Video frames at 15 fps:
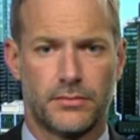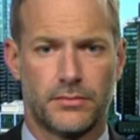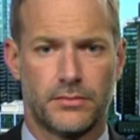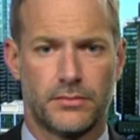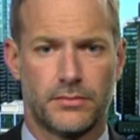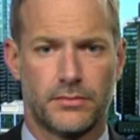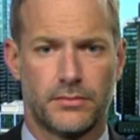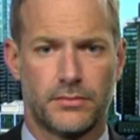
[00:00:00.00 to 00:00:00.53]

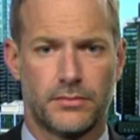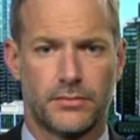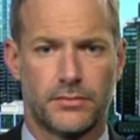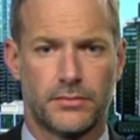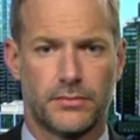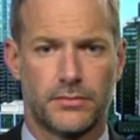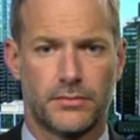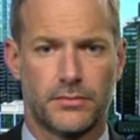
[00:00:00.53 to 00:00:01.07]

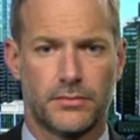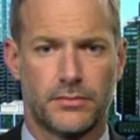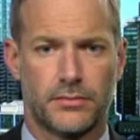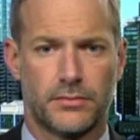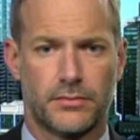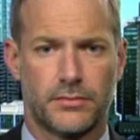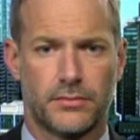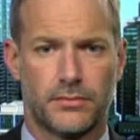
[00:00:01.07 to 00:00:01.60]

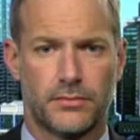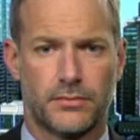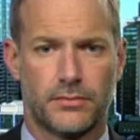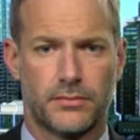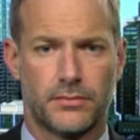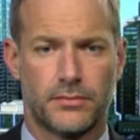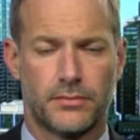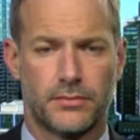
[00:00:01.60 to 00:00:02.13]

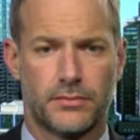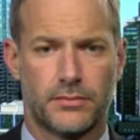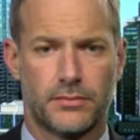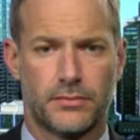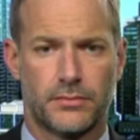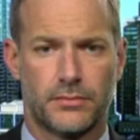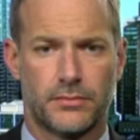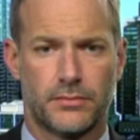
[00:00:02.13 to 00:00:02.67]

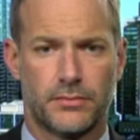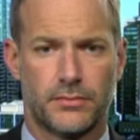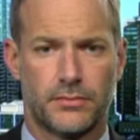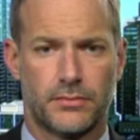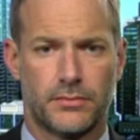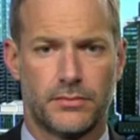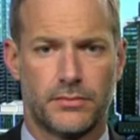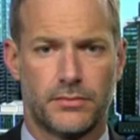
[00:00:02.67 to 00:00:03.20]

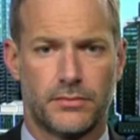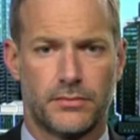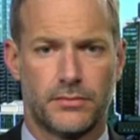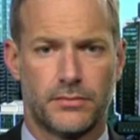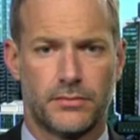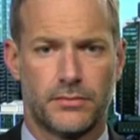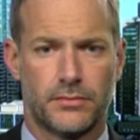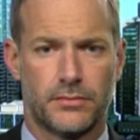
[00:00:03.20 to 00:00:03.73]

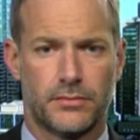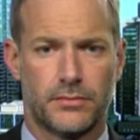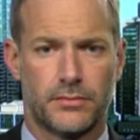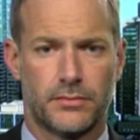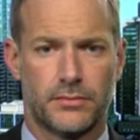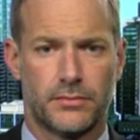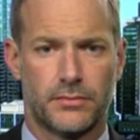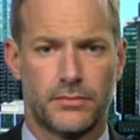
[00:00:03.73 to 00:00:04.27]

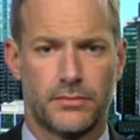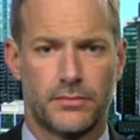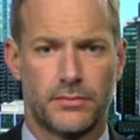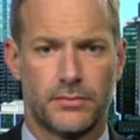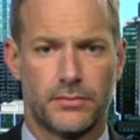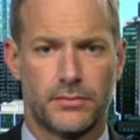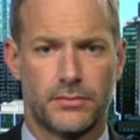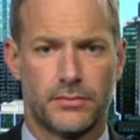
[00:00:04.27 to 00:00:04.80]

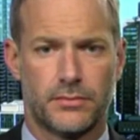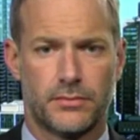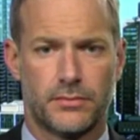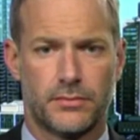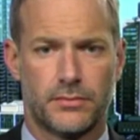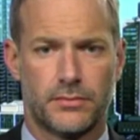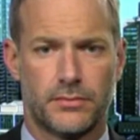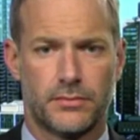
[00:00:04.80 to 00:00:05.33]

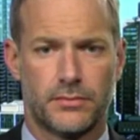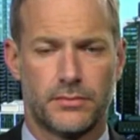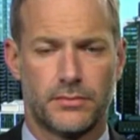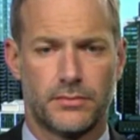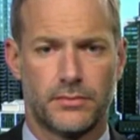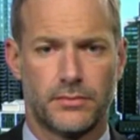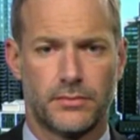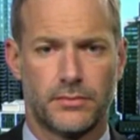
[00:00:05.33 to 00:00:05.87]

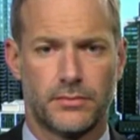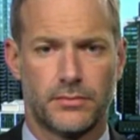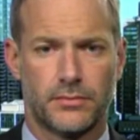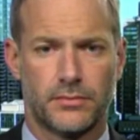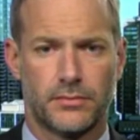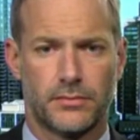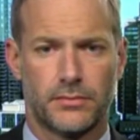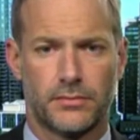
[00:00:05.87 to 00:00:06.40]

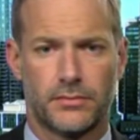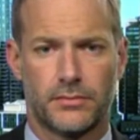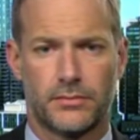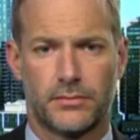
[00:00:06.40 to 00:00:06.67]
(silent)